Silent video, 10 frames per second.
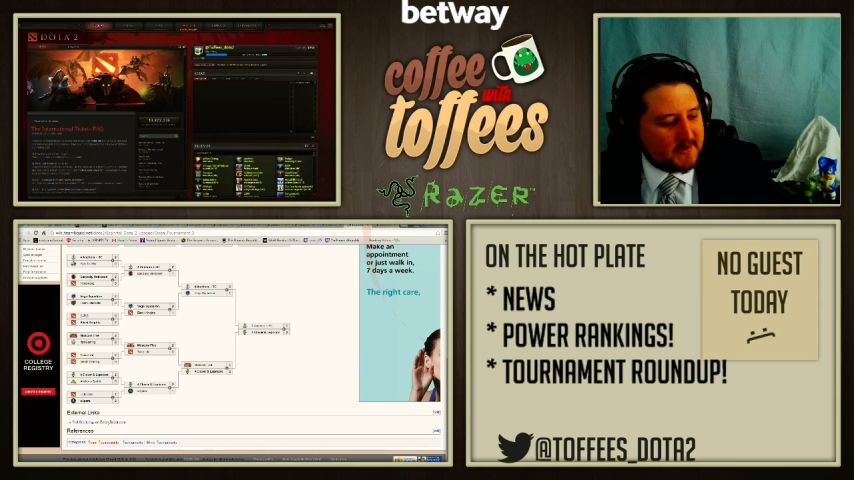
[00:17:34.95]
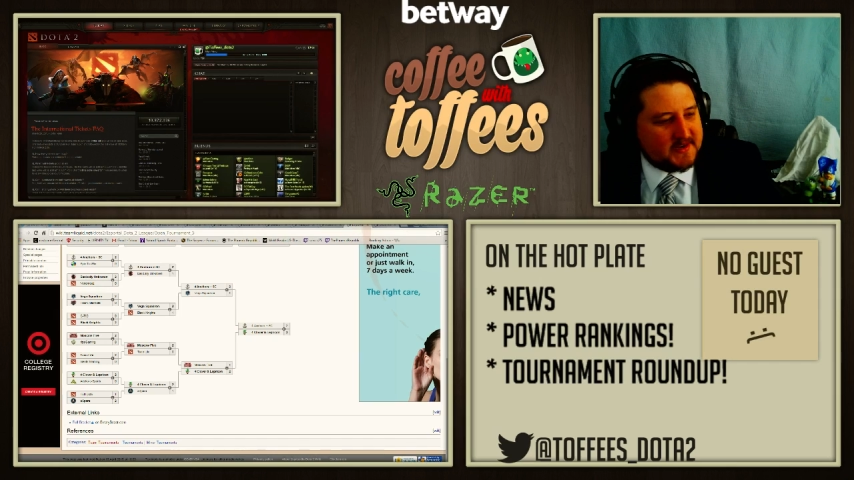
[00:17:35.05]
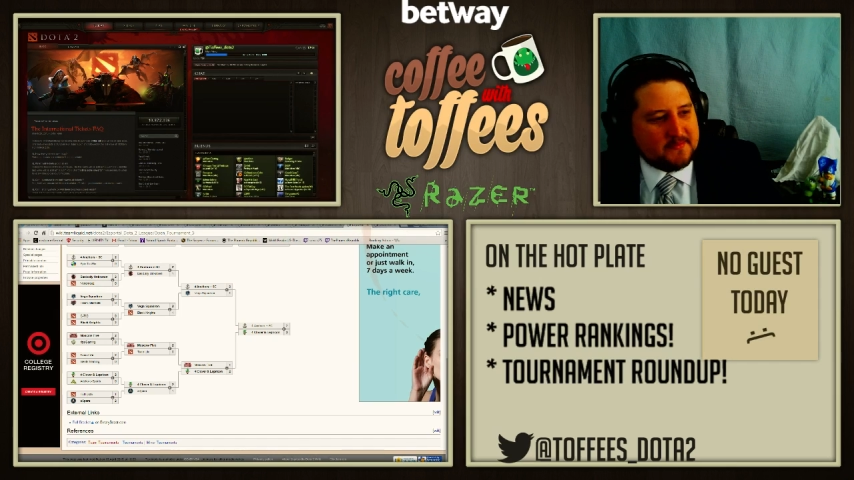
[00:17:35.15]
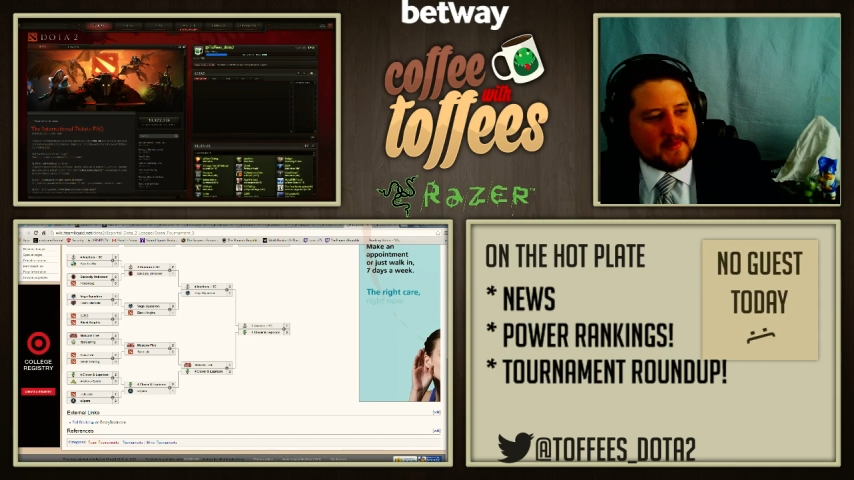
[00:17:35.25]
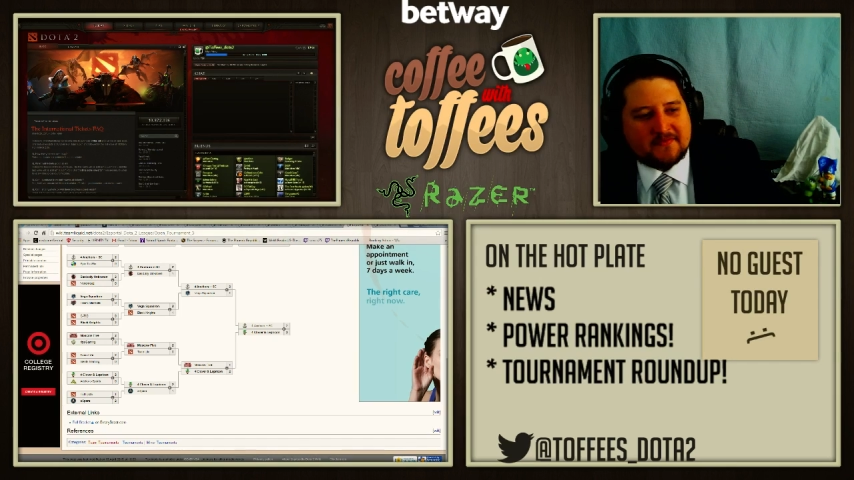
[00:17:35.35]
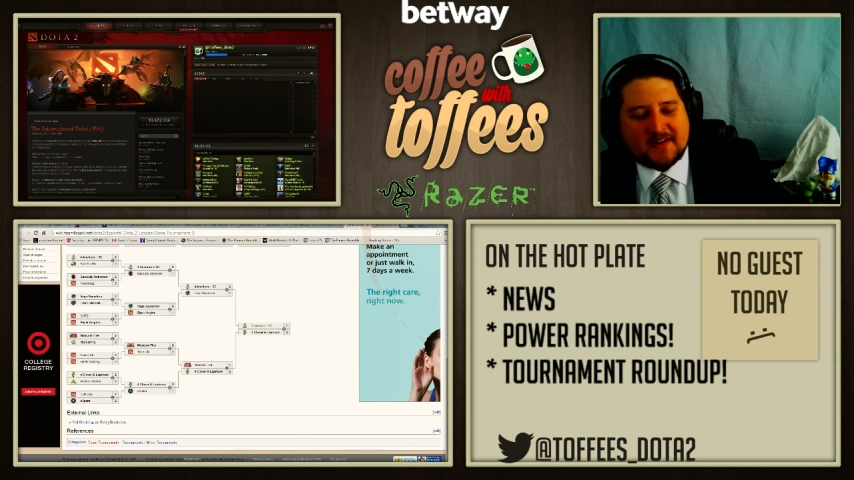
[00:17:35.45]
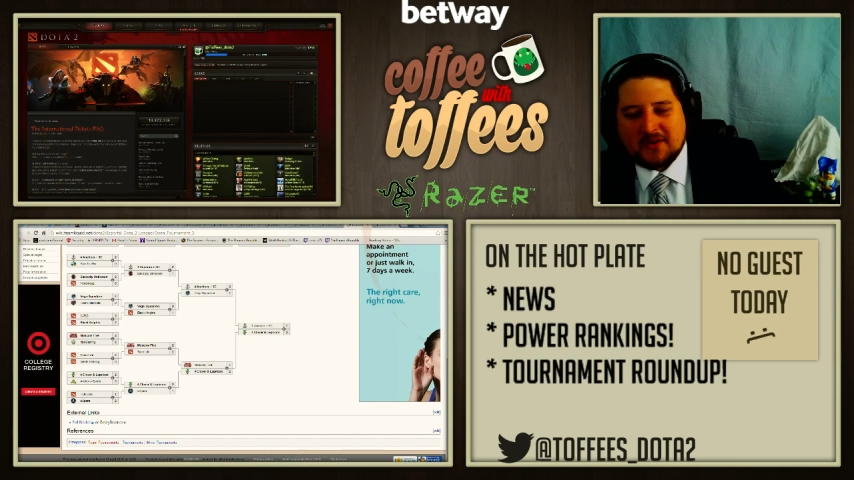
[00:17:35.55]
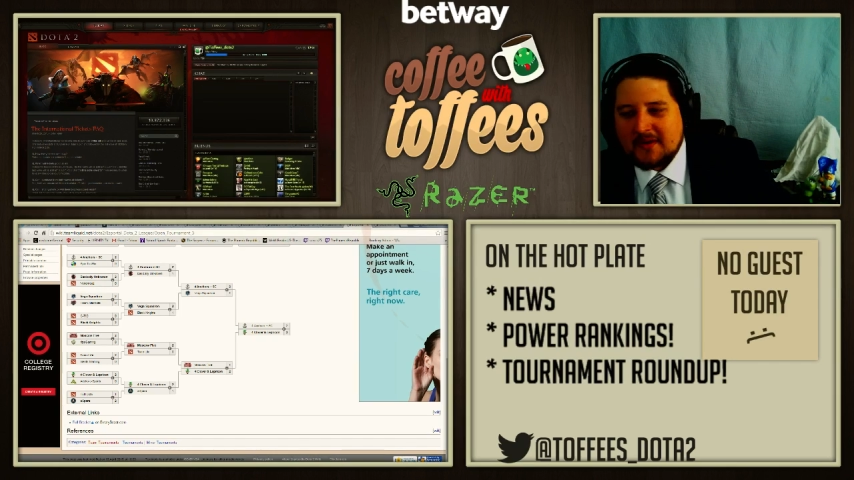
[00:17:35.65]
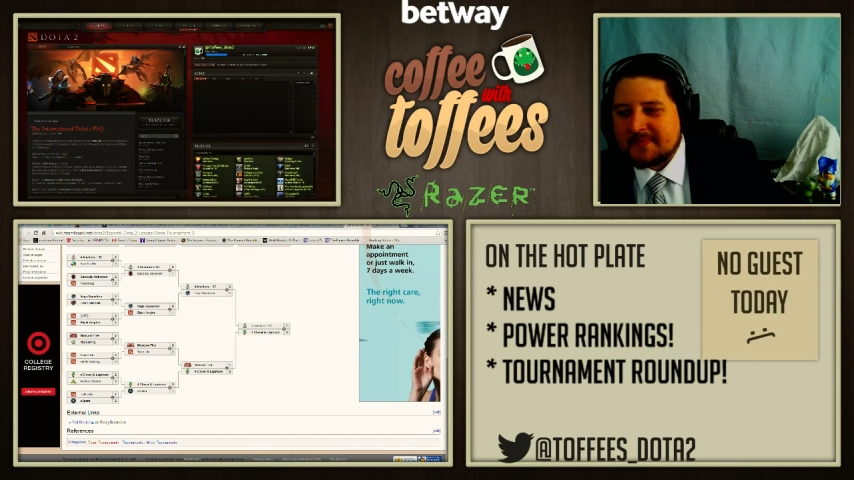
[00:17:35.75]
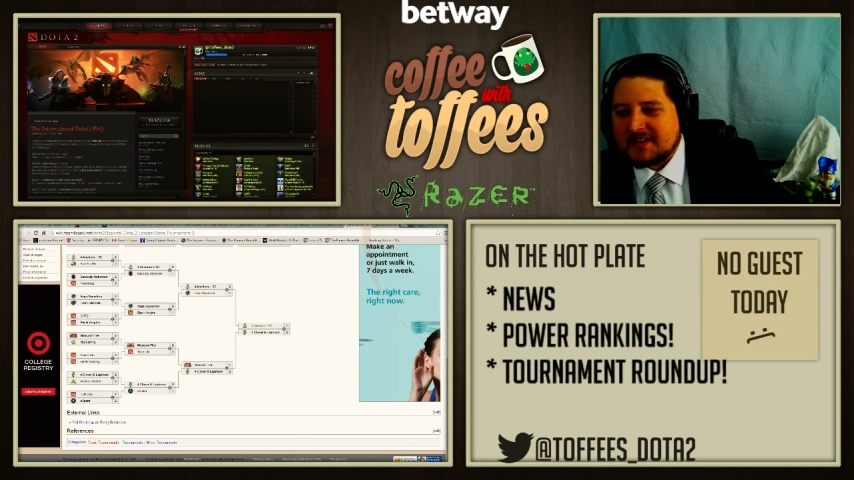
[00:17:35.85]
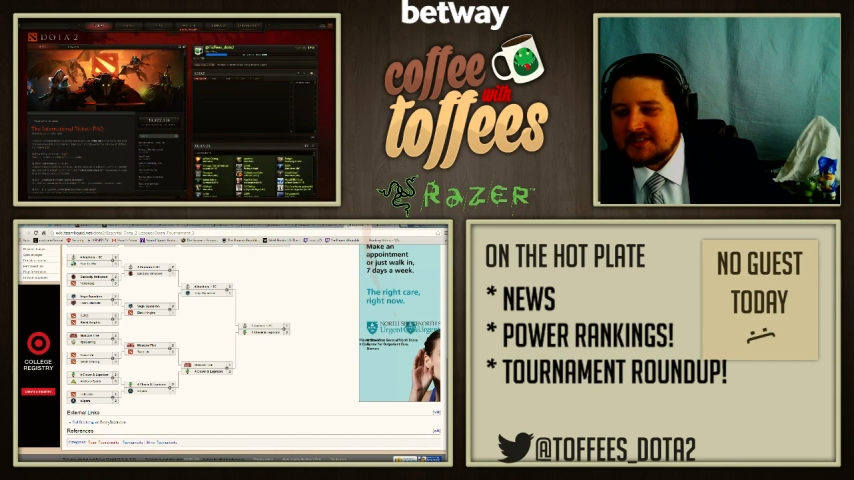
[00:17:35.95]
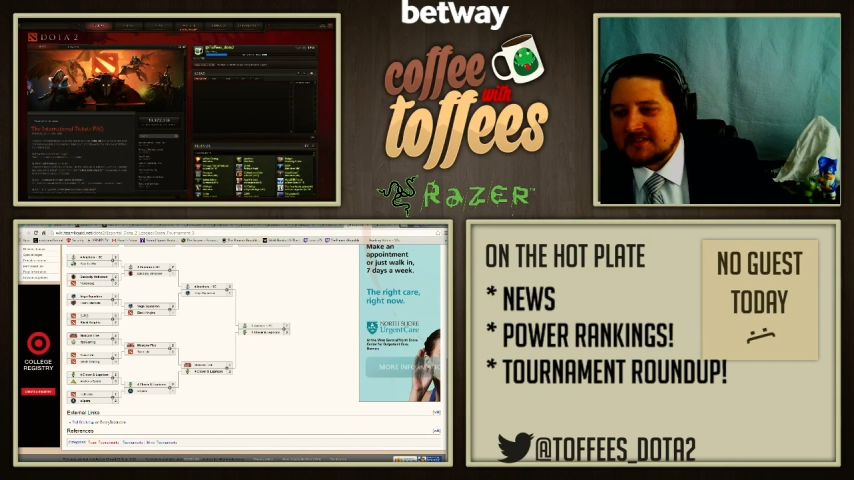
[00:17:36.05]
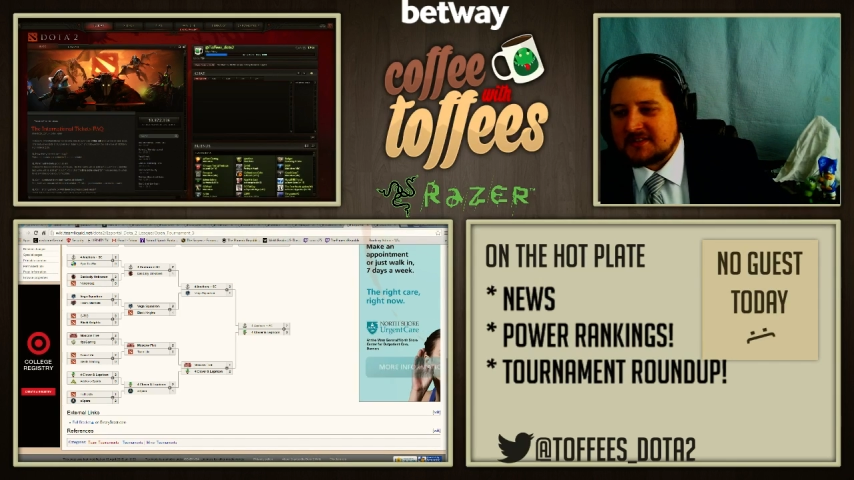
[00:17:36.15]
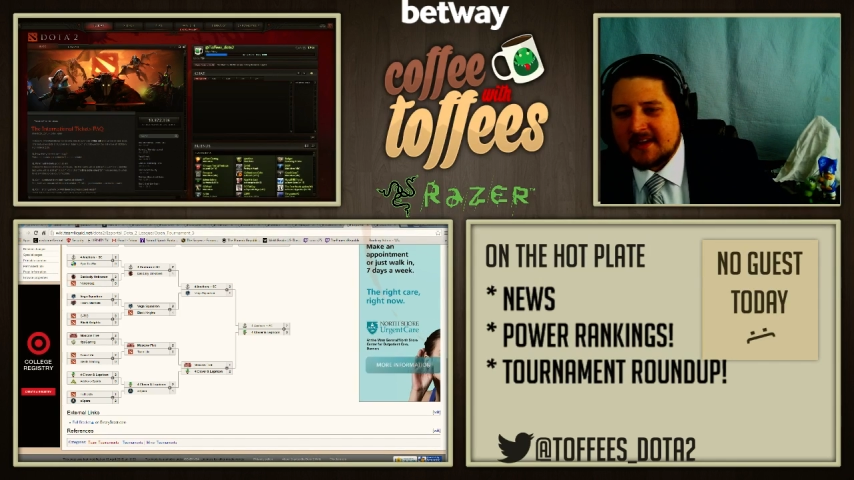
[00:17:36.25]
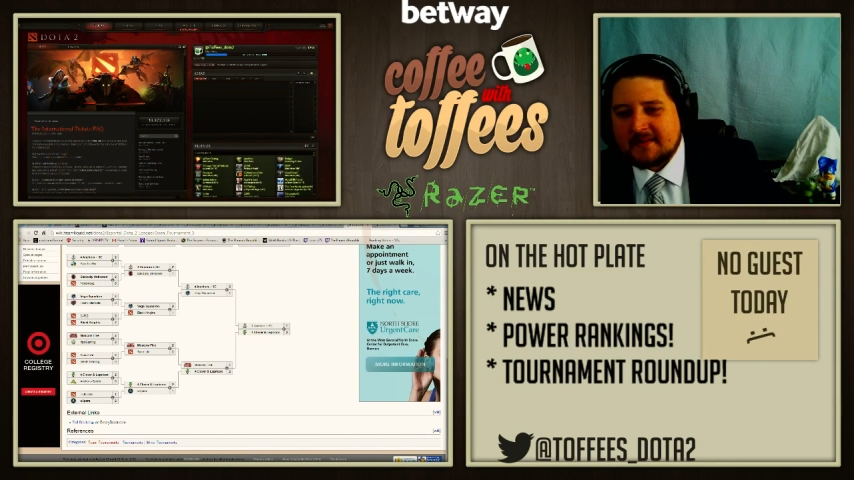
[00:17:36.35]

to magnify the web pages, Ryan?